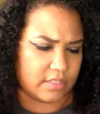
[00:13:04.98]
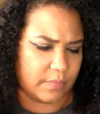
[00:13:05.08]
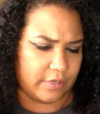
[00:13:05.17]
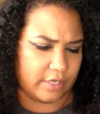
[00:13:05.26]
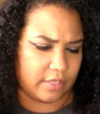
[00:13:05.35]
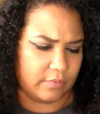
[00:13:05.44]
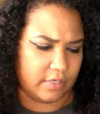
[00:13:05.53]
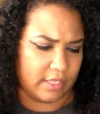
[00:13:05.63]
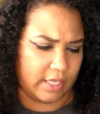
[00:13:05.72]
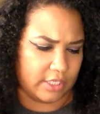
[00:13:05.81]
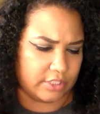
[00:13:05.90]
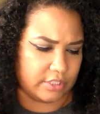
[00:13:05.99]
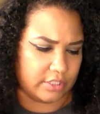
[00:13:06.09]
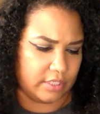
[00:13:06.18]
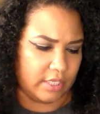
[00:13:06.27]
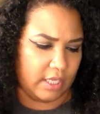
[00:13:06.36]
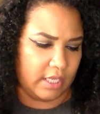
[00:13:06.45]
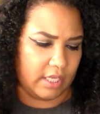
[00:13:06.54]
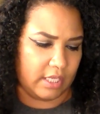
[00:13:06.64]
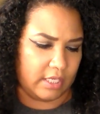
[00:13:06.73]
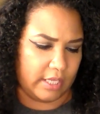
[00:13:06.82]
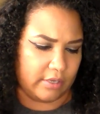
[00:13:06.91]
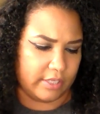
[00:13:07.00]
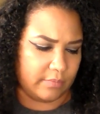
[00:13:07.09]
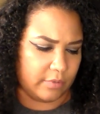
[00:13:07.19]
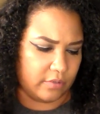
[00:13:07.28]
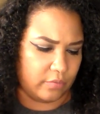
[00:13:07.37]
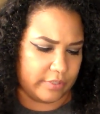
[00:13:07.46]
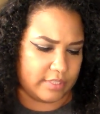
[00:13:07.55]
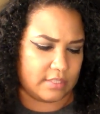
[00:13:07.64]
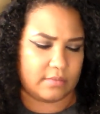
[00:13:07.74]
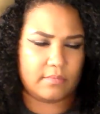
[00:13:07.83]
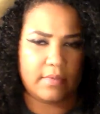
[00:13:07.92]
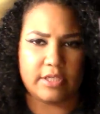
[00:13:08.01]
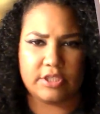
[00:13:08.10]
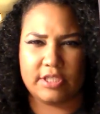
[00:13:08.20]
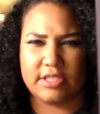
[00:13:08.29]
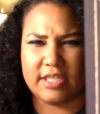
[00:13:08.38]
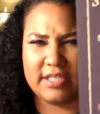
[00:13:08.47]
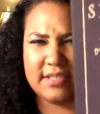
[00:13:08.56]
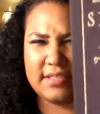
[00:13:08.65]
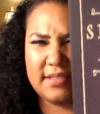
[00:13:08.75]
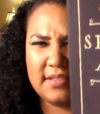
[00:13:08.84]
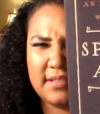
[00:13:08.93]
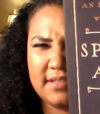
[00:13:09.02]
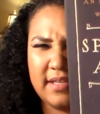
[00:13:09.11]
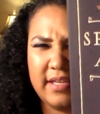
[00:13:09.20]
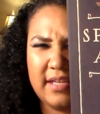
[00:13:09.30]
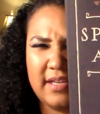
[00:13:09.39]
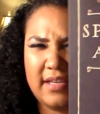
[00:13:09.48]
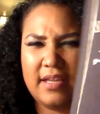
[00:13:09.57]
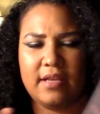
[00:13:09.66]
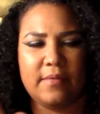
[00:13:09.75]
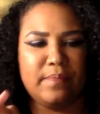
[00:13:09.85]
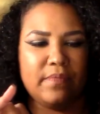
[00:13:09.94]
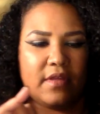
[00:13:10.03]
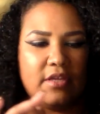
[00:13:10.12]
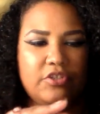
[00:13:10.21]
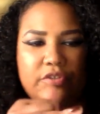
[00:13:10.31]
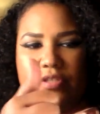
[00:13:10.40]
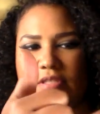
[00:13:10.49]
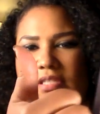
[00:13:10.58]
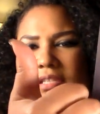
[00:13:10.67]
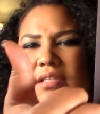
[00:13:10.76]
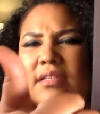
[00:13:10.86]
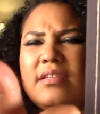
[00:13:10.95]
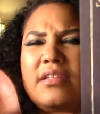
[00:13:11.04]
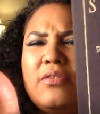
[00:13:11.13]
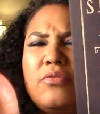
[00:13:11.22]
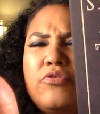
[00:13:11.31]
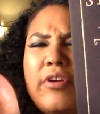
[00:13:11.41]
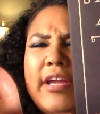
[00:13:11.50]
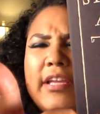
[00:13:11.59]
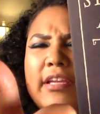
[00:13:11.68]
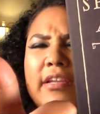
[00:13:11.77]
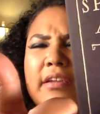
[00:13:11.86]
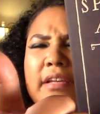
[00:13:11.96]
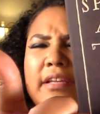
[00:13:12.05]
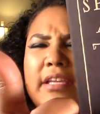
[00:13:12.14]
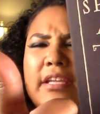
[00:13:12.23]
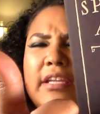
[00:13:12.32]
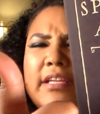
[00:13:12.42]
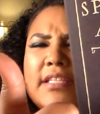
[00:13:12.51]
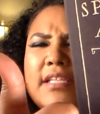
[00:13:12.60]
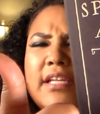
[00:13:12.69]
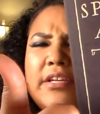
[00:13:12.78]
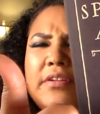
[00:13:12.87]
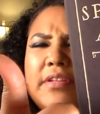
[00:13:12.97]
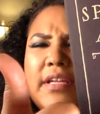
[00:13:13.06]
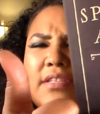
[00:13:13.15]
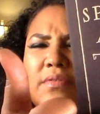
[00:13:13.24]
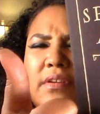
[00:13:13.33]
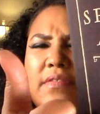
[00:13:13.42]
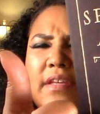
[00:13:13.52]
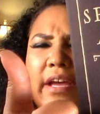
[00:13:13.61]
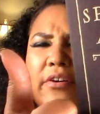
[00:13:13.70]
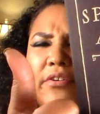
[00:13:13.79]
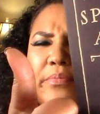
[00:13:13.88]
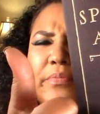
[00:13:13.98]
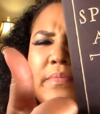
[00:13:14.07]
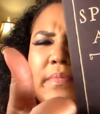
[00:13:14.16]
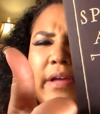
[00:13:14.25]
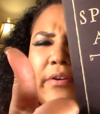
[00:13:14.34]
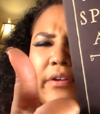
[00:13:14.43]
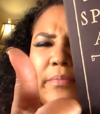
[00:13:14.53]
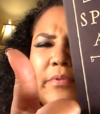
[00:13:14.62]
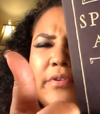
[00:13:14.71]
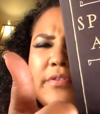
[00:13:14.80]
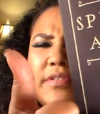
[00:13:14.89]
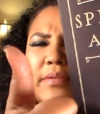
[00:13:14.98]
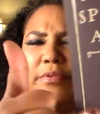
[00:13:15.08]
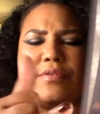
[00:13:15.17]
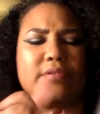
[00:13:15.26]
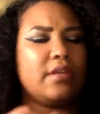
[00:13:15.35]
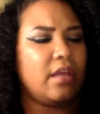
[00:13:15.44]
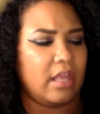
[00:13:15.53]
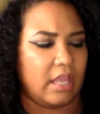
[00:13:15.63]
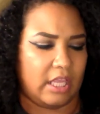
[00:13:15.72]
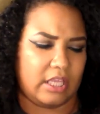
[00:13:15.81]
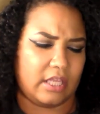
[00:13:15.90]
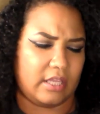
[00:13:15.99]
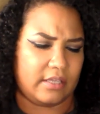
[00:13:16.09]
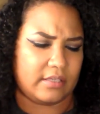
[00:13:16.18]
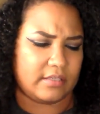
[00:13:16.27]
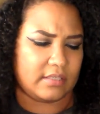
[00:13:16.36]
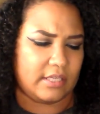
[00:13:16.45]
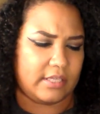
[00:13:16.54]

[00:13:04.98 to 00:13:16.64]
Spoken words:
Spirit Communication, and Alchemical Wisdom by Jenny Tyson. And as you can see, the little dragon eating its tail, that's one of the alchemical symbols. And